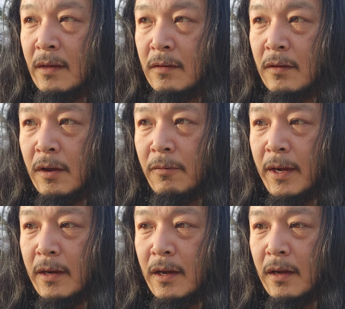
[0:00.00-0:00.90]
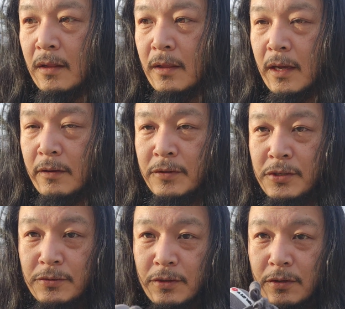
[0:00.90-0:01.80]
yeah, why not? Like if
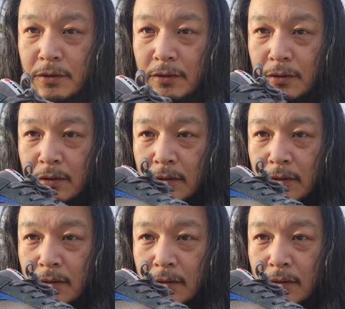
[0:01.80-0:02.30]
shoes are good